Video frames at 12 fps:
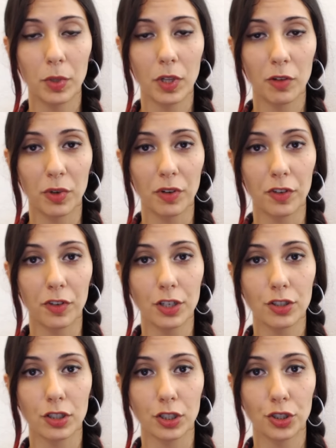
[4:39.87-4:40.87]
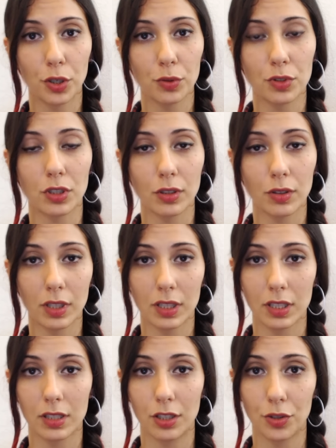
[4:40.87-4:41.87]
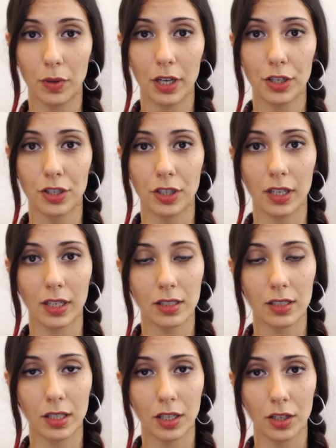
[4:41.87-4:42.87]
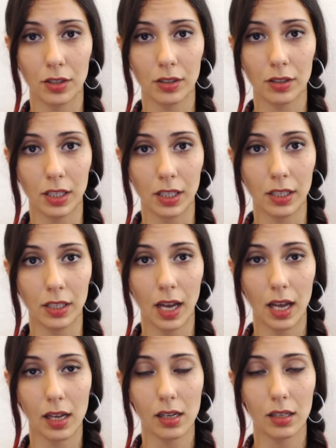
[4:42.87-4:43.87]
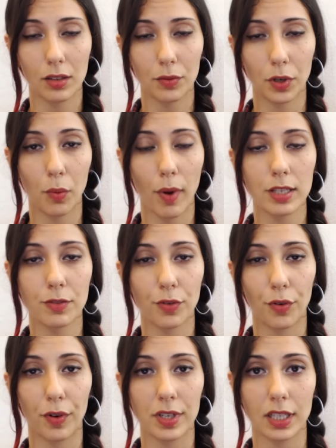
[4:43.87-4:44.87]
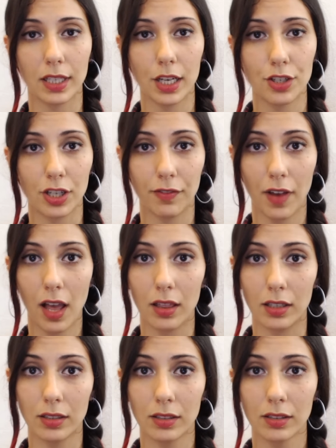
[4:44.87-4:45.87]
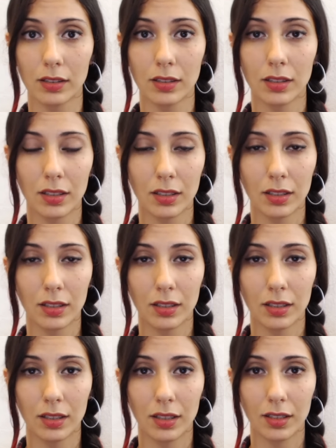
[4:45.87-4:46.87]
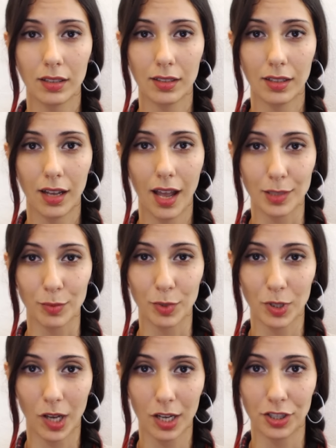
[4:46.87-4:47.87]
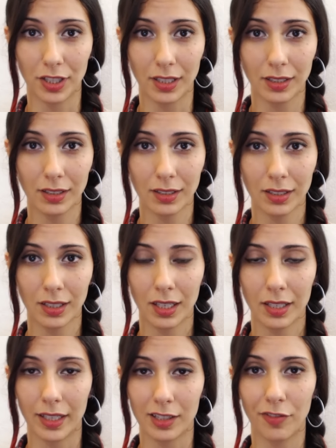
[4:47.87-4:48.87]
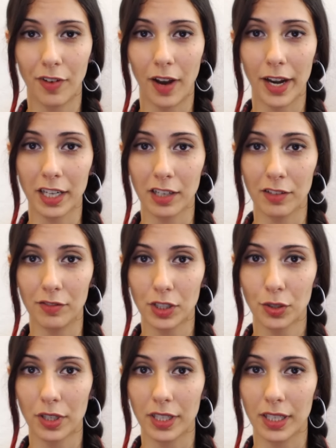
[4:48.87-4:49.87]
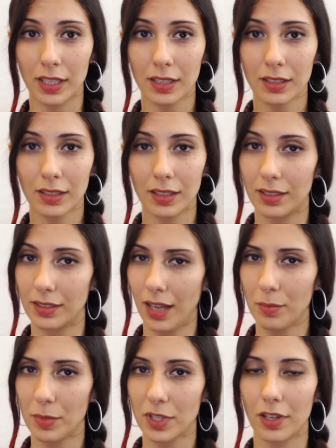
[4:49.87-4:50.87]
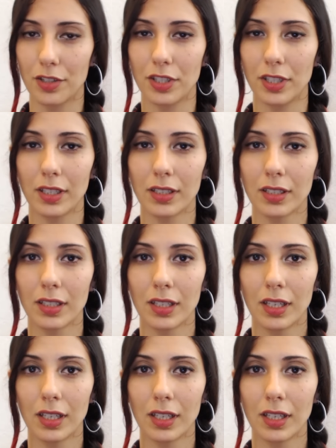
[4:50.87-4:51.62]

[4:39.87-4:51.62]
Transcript: People have preferentially chosen to look at the situation and consider the request for resignation of Ellen as misogyny, yet the firing of Victoria is not misogyny.